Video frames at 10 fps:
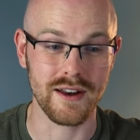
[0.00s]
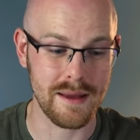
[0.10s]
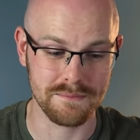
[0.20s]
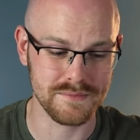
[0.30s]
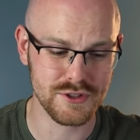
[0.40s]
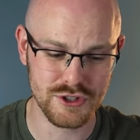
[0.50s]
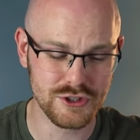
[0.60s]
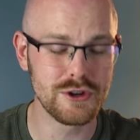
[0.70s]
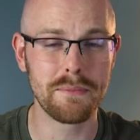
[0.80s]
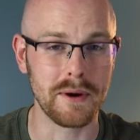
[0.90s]
And I'm
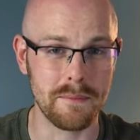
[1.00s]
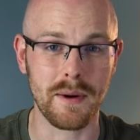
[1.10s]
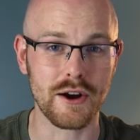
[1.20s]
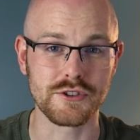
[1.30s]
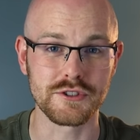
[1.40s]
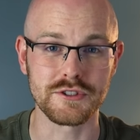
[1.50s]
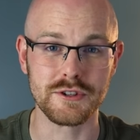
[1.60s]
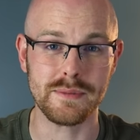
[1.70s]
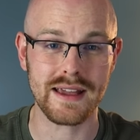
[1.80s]
super impartial to